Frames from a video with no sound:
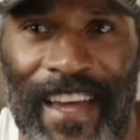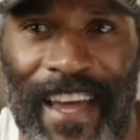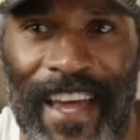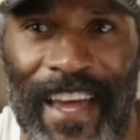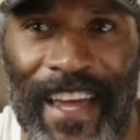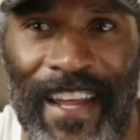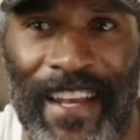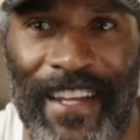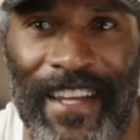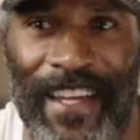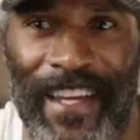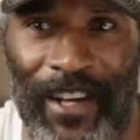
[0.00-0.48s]

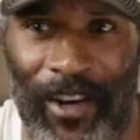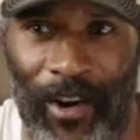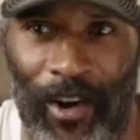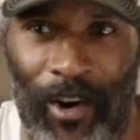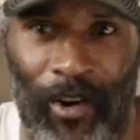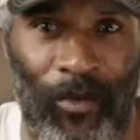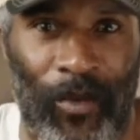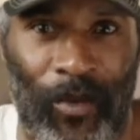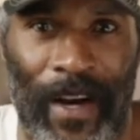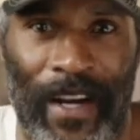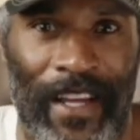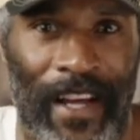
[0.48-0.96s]
And it
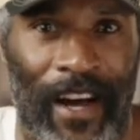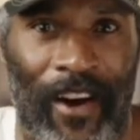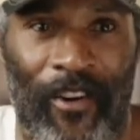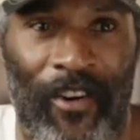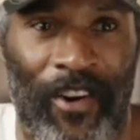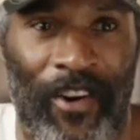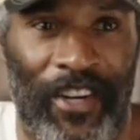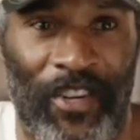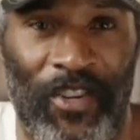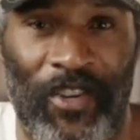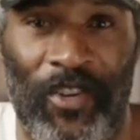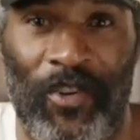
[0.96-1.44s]
already, I
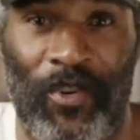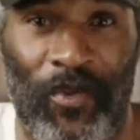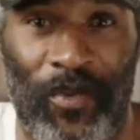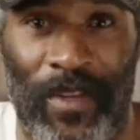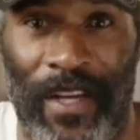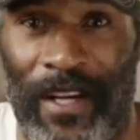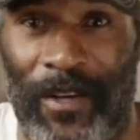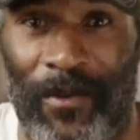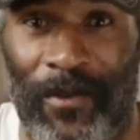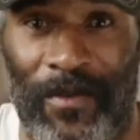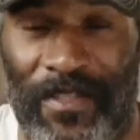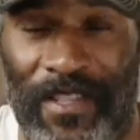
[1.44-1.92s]
already knew
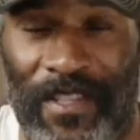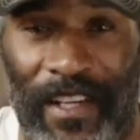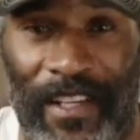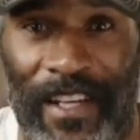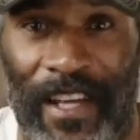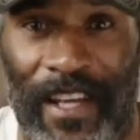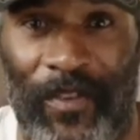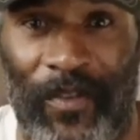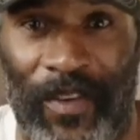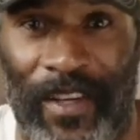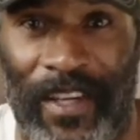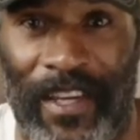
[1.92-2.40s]
that it was
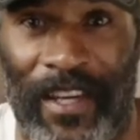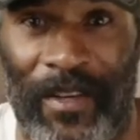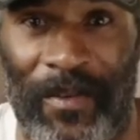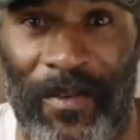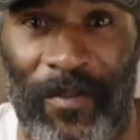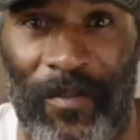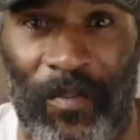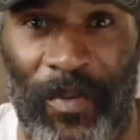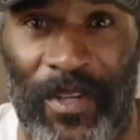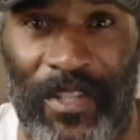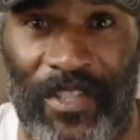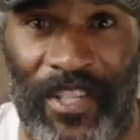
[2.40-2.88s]

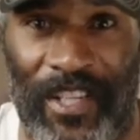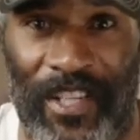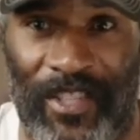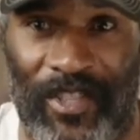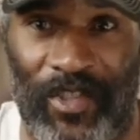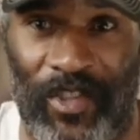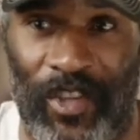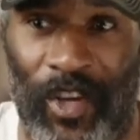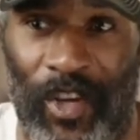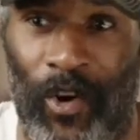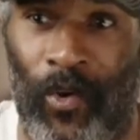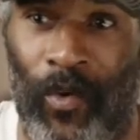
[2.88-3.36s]
significant, but
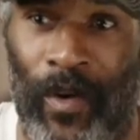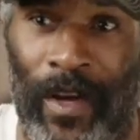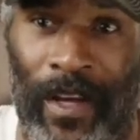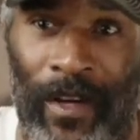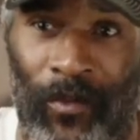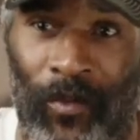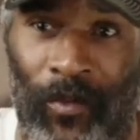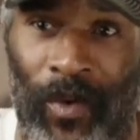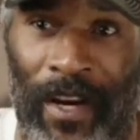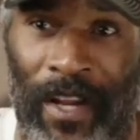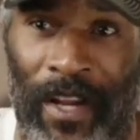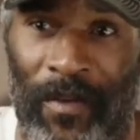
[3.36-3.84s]
just
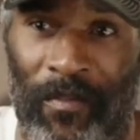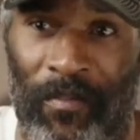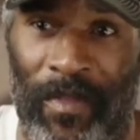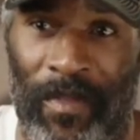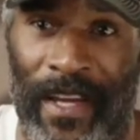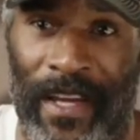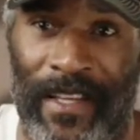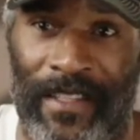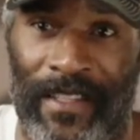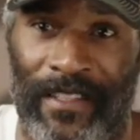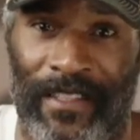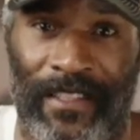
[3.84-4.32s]
knowing what it
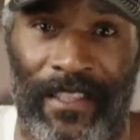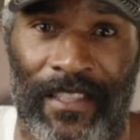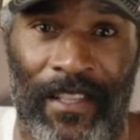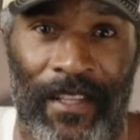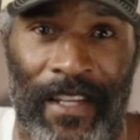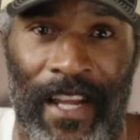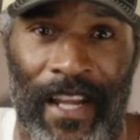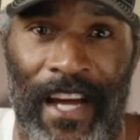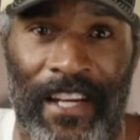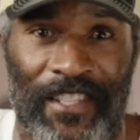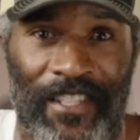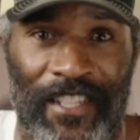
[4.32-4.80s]
means
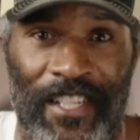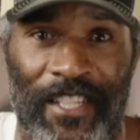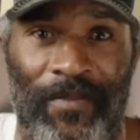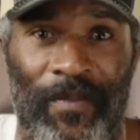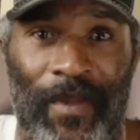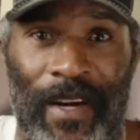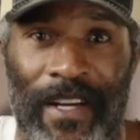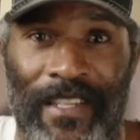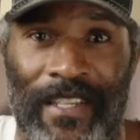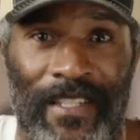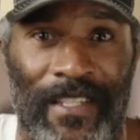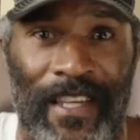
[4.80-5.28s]
to not just
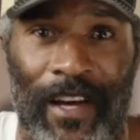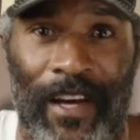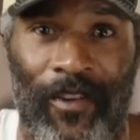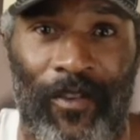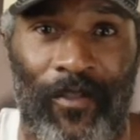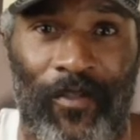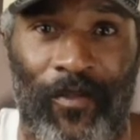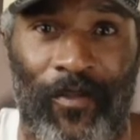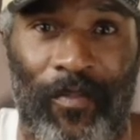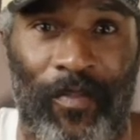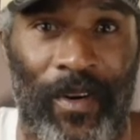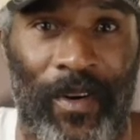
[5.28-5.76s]

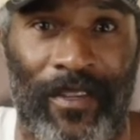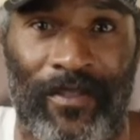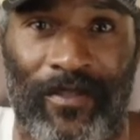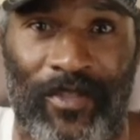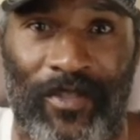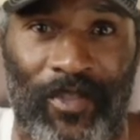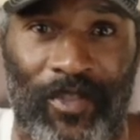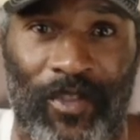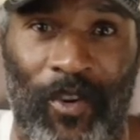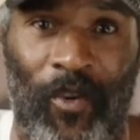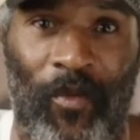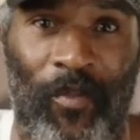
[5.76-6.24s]
myself,
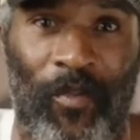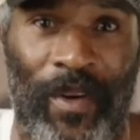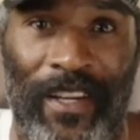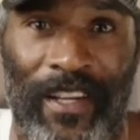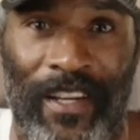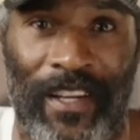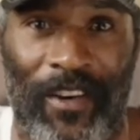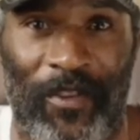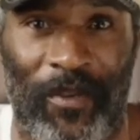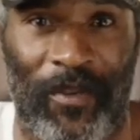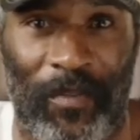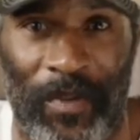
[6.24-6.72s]
but so
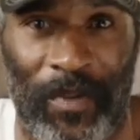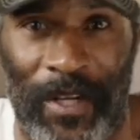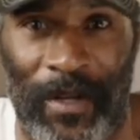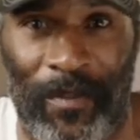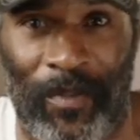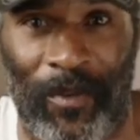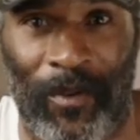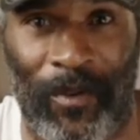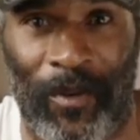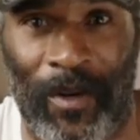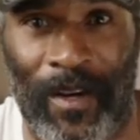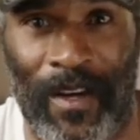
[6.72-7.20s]
many other
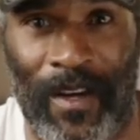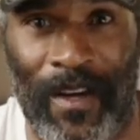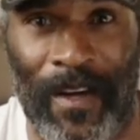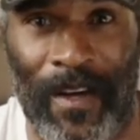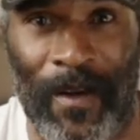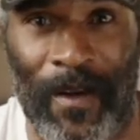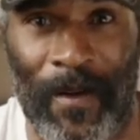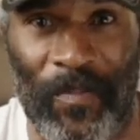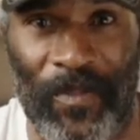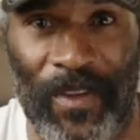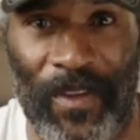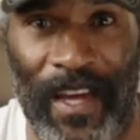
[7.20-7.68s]
people
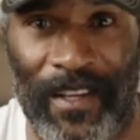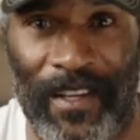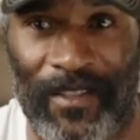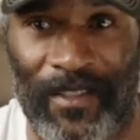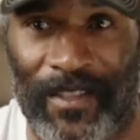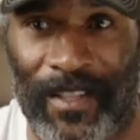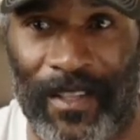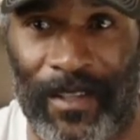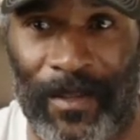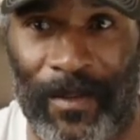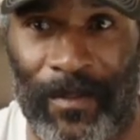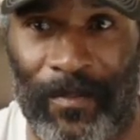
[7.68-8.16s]

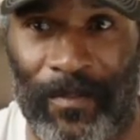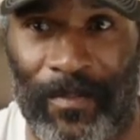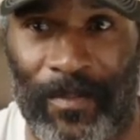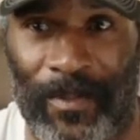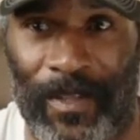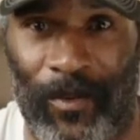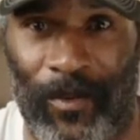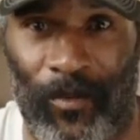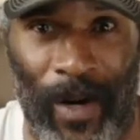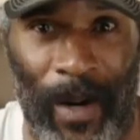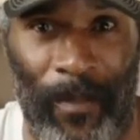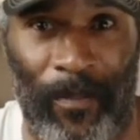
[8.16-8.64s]
and to,
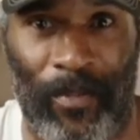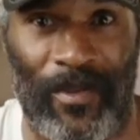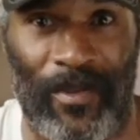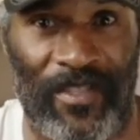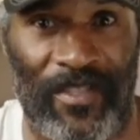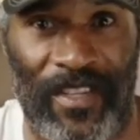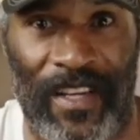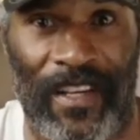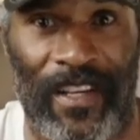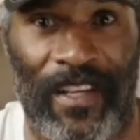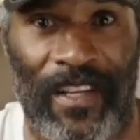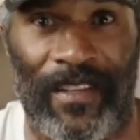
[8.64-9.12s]
to
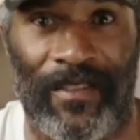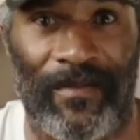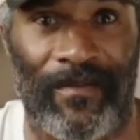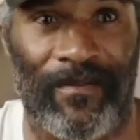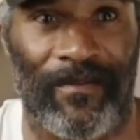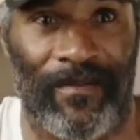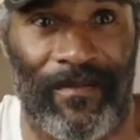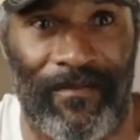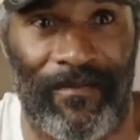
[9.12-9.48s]
represent it